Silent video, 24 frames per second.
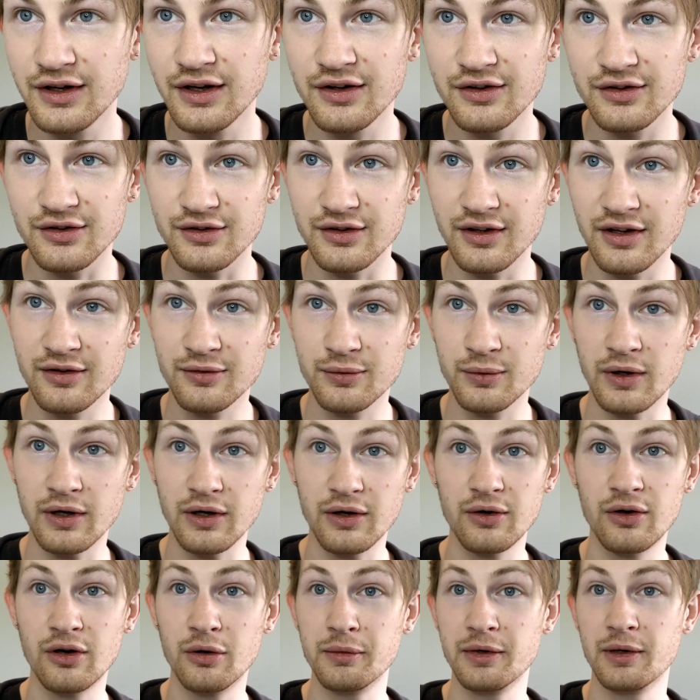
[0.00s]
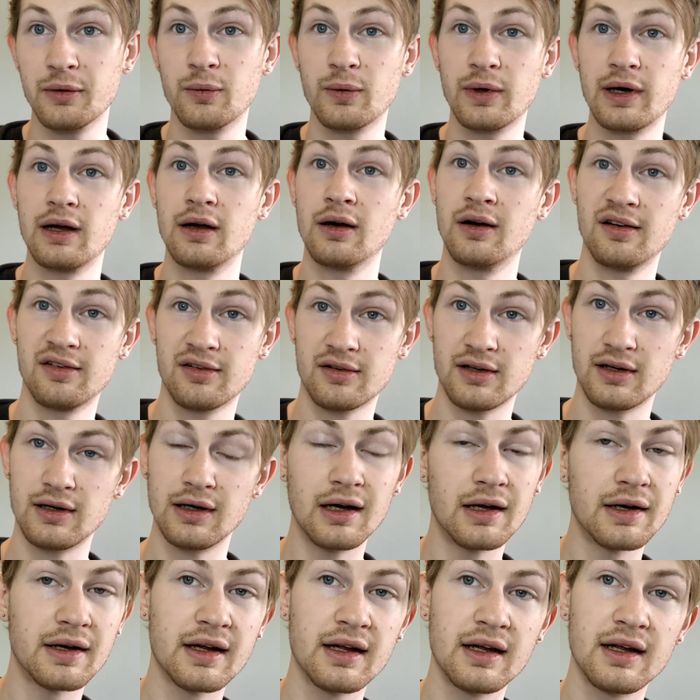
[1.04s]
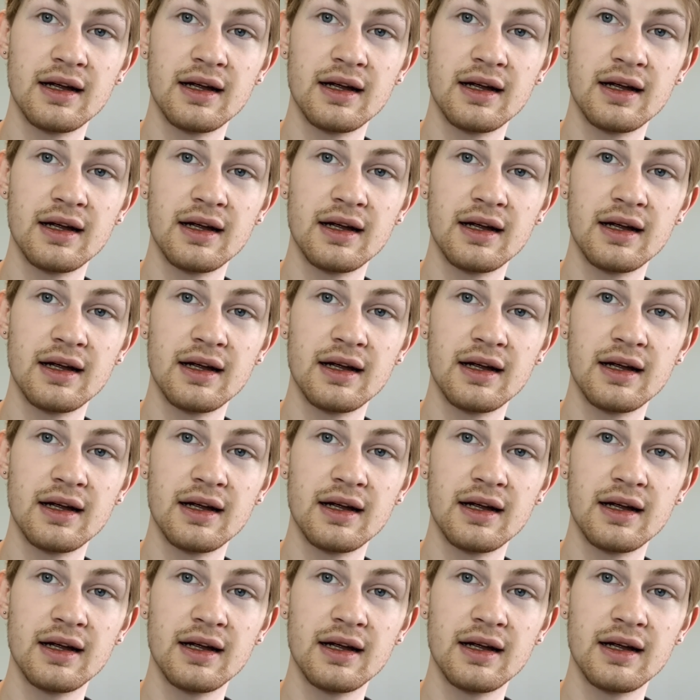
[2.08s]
So this one caught me way off guard,